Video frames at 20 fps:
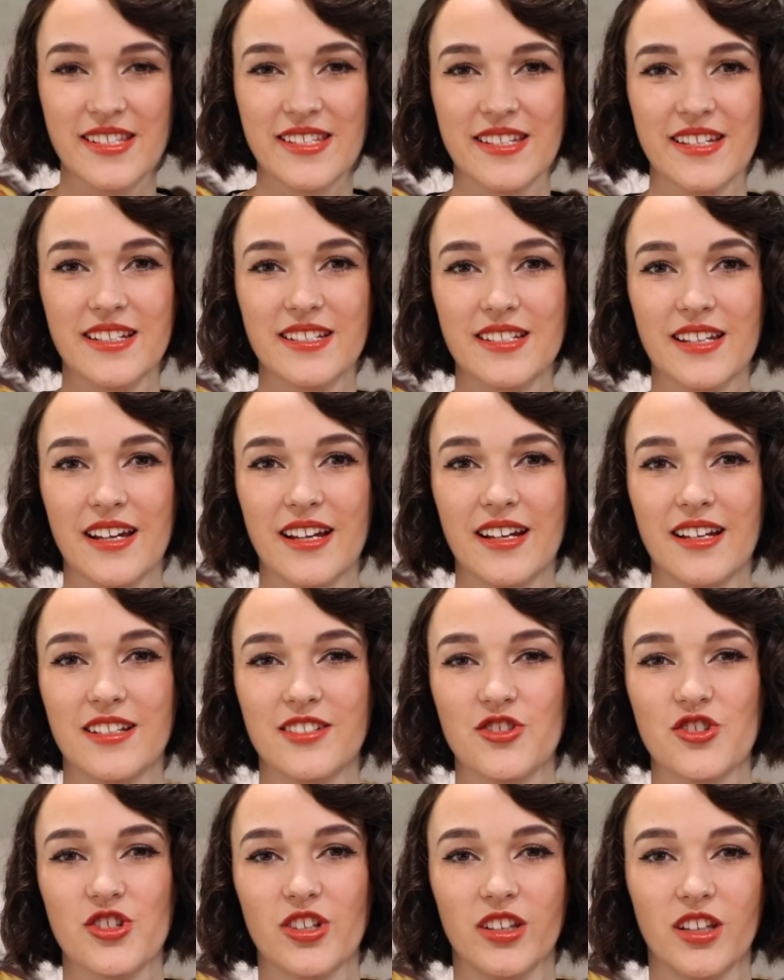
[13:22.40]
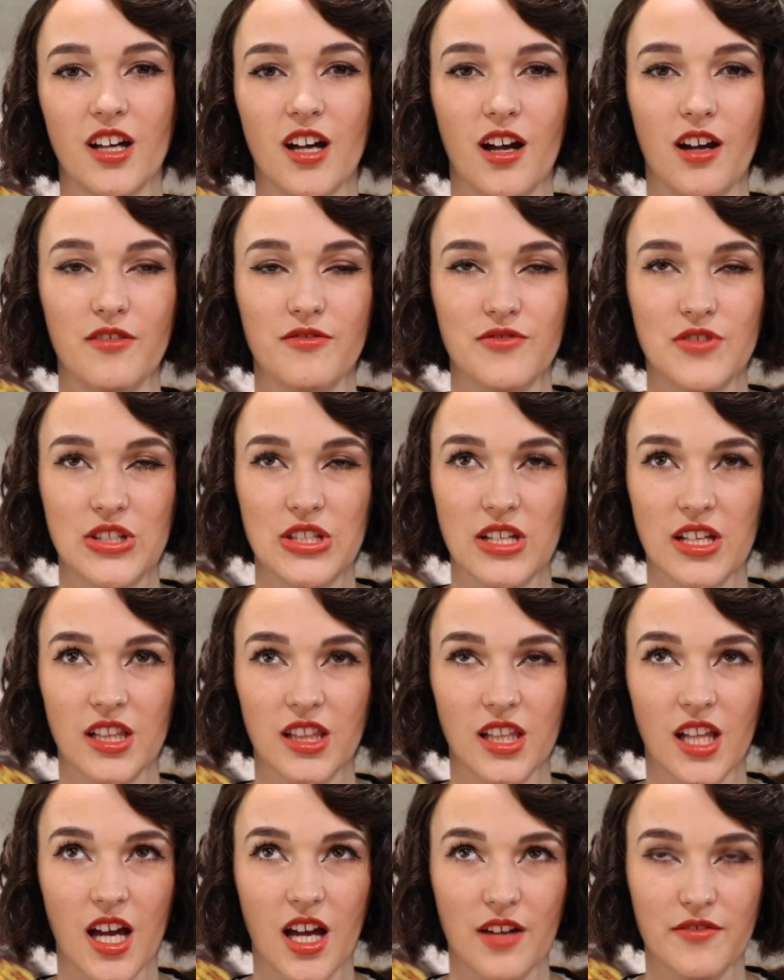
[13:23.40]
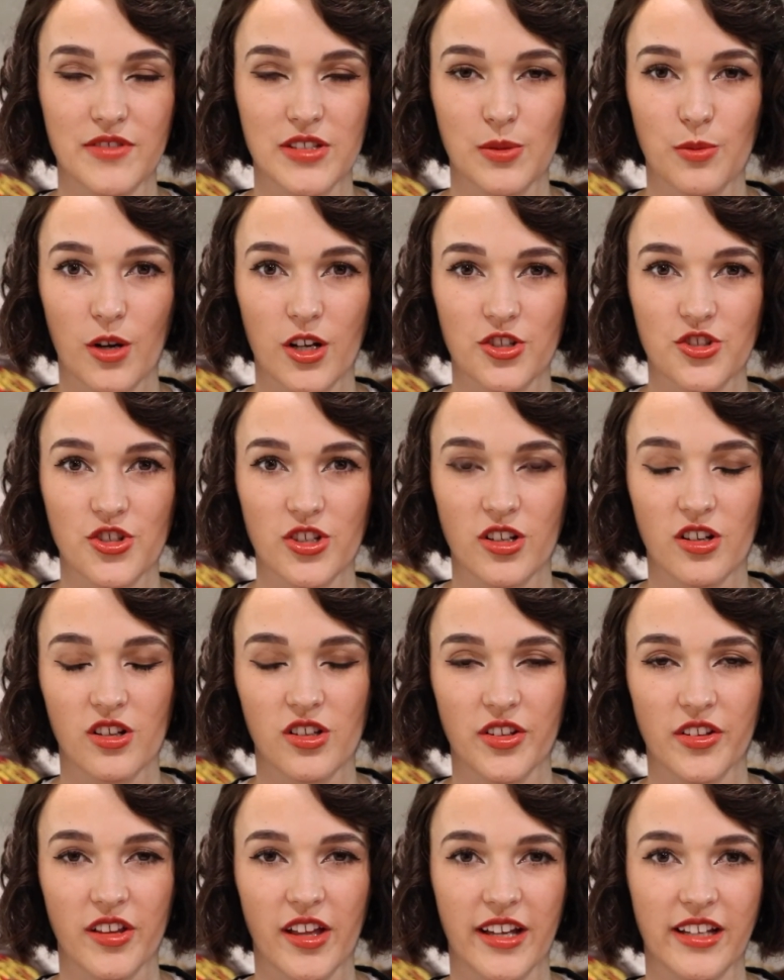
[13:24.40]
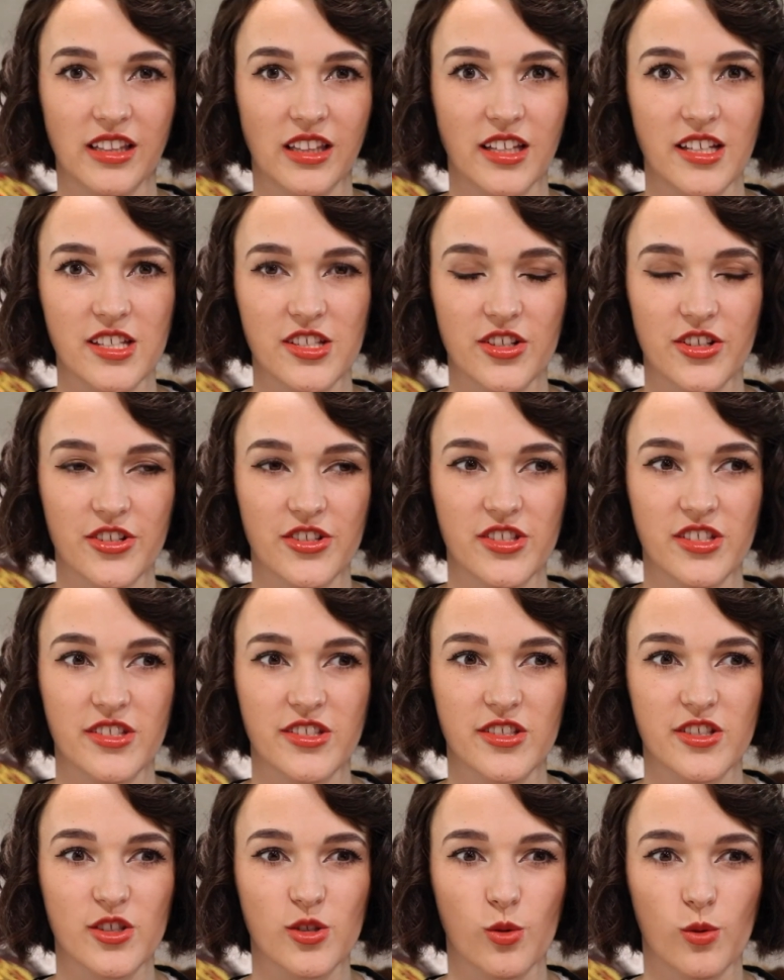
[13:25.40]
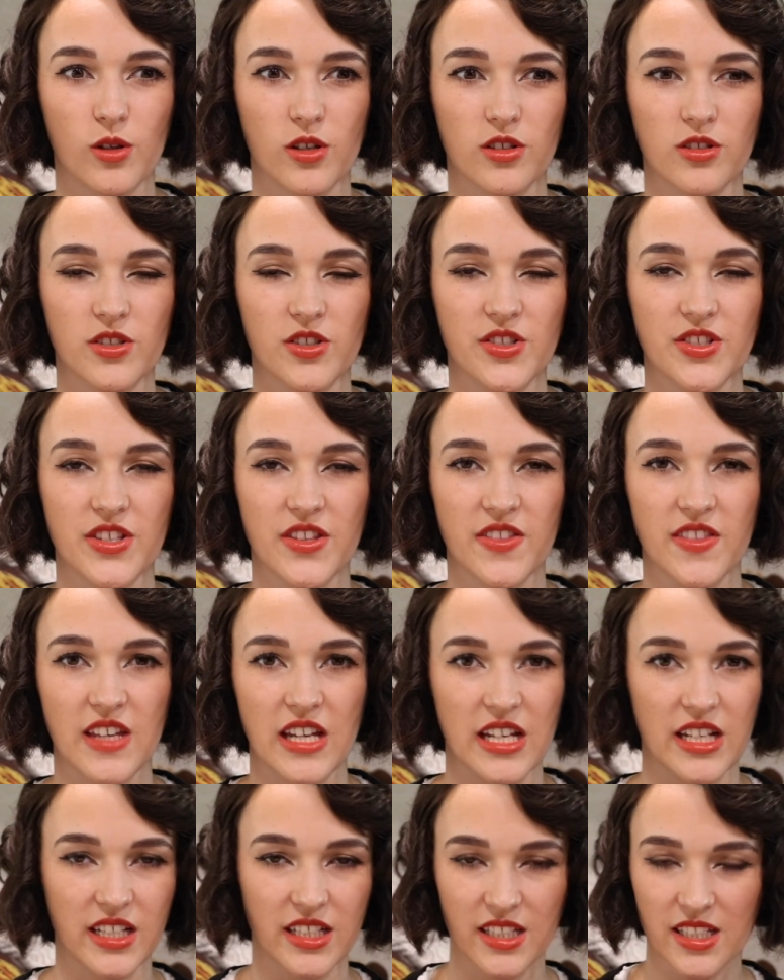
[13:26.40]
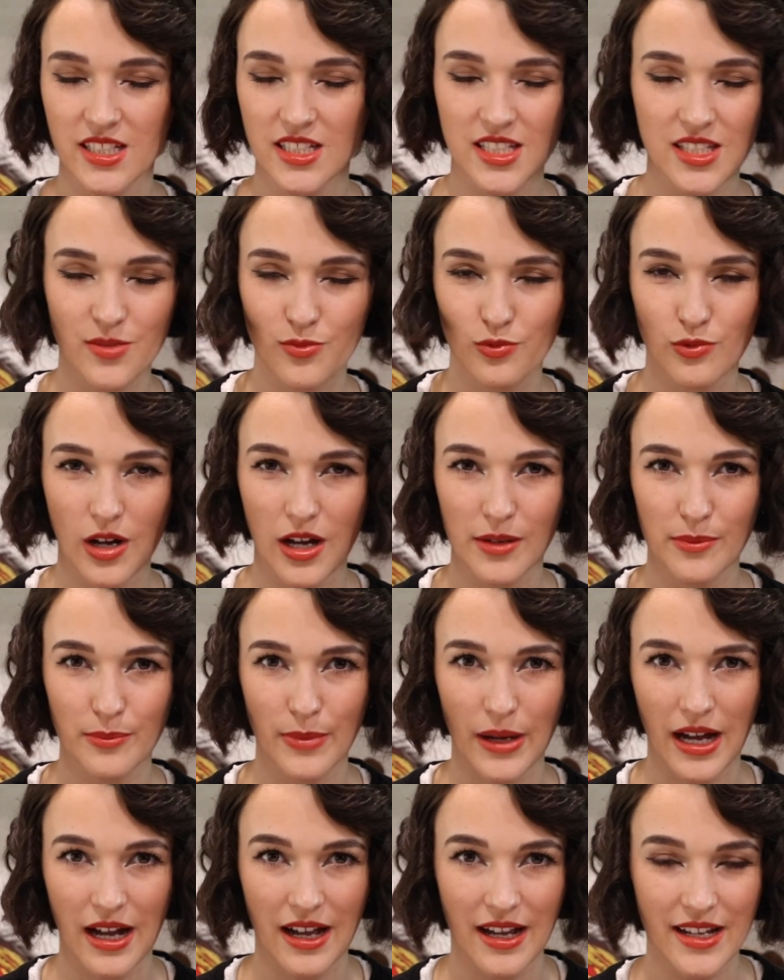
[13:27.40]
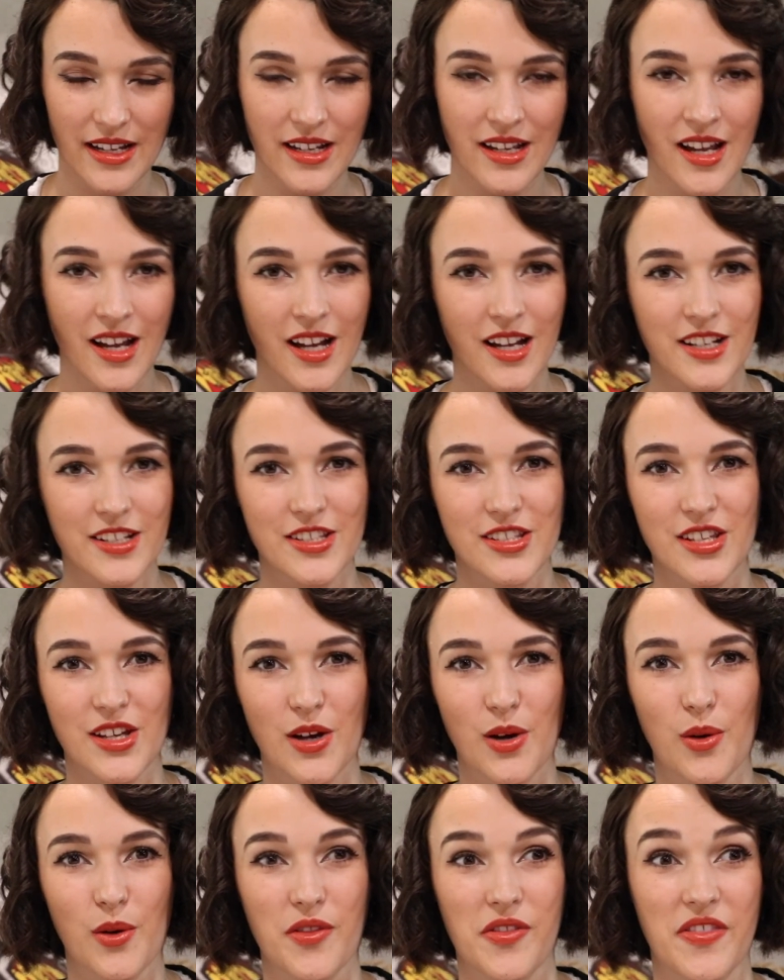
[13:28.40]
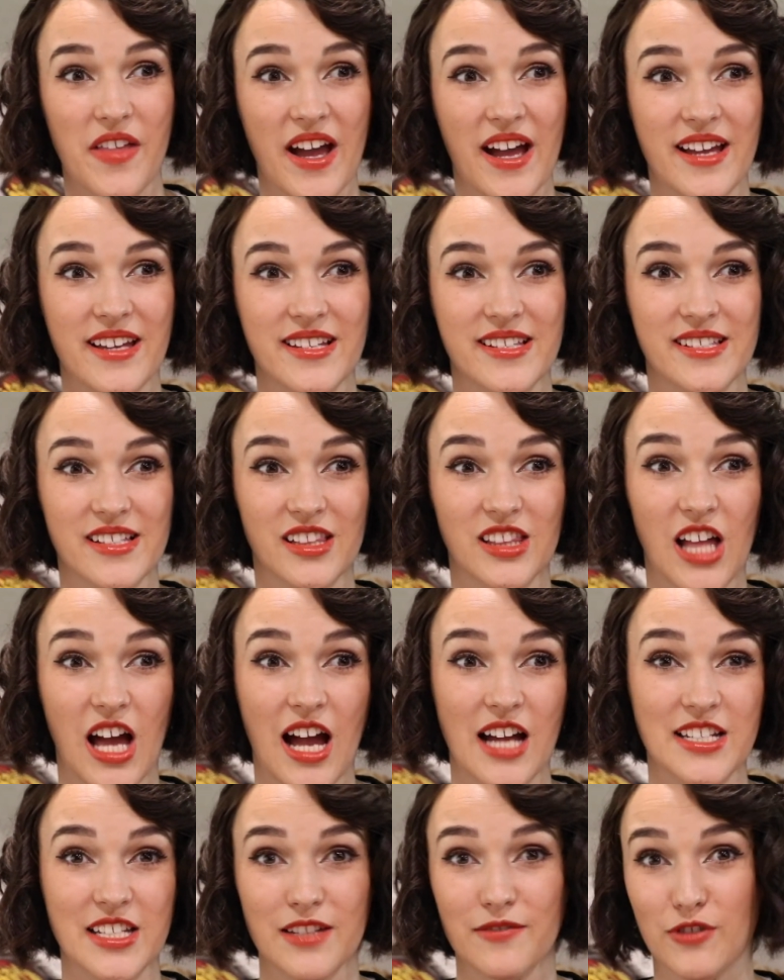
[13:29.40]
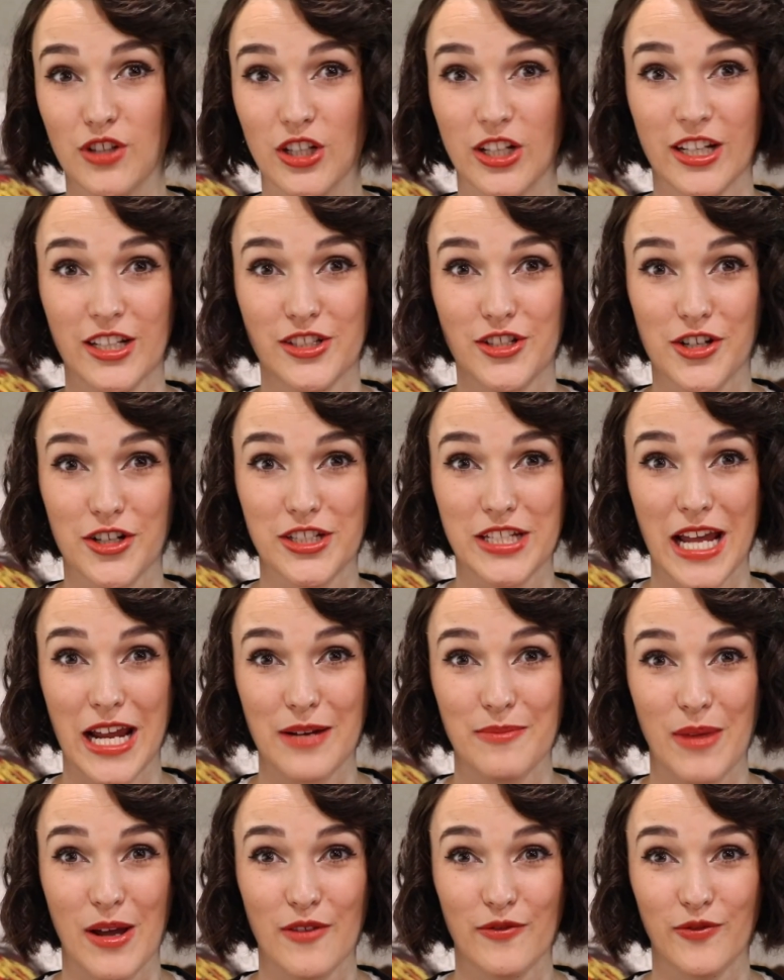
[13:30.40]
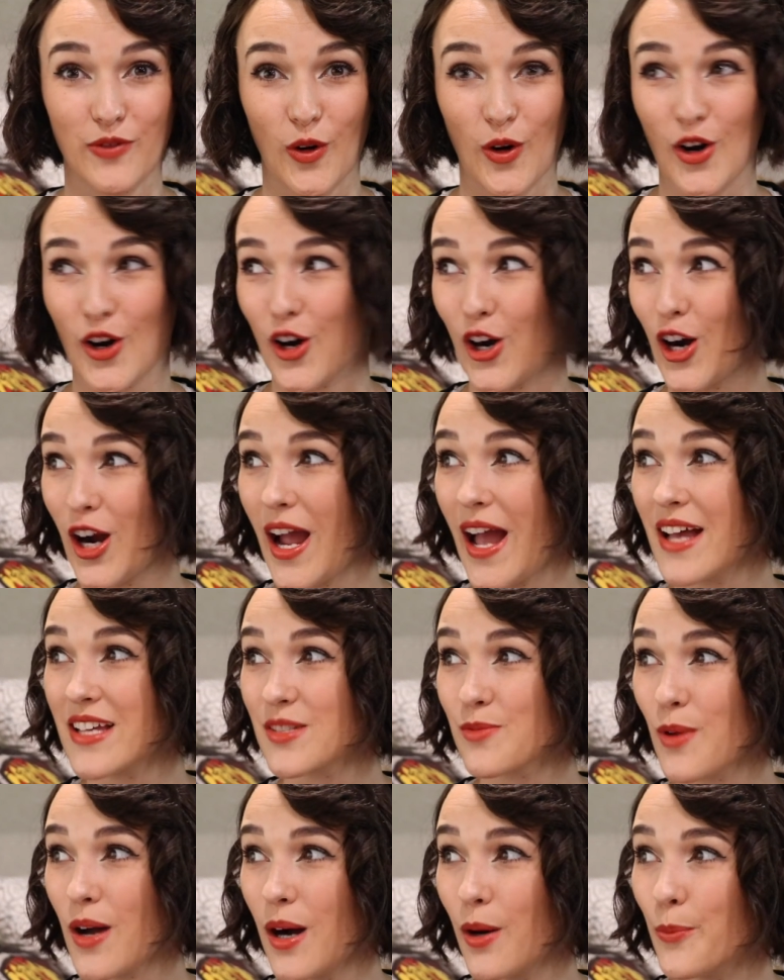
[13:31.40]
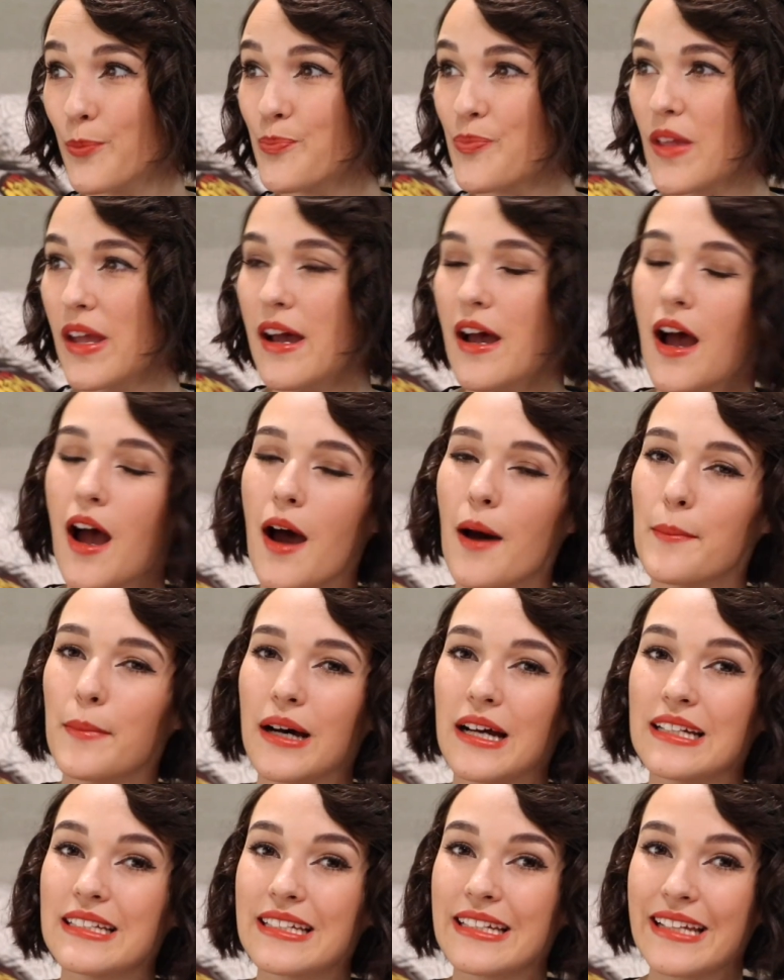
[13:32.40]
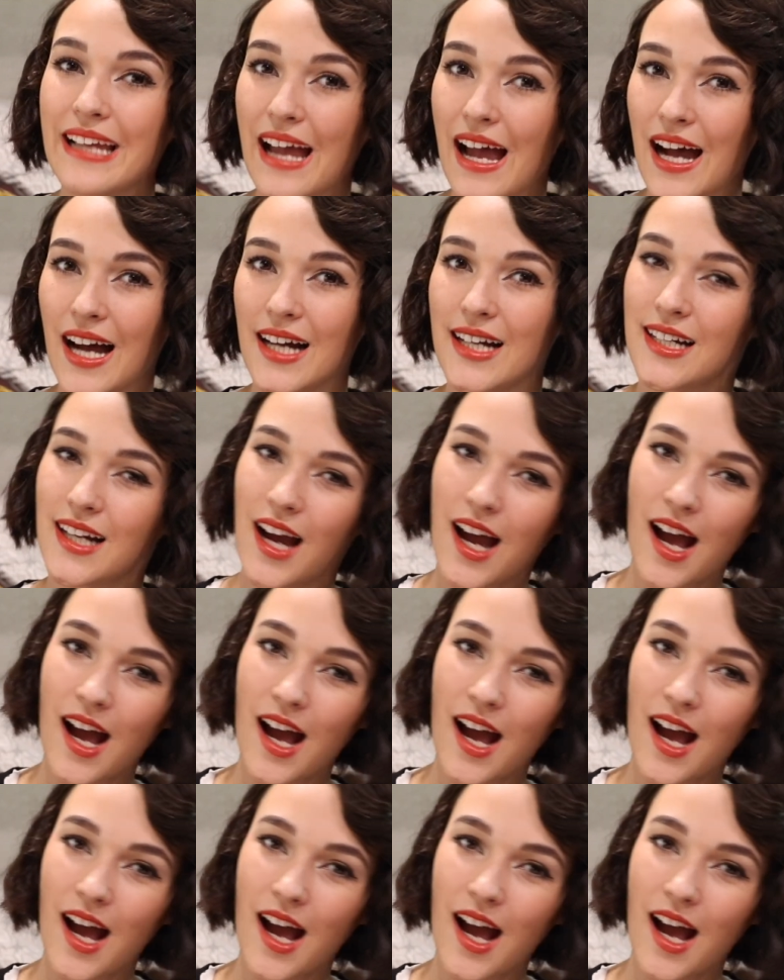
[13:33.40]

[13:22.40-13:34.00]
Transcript: sit and she loves watching all the like lizards and squirrels and things run by. So that is a lot of good entertainment for her as well. But yeah,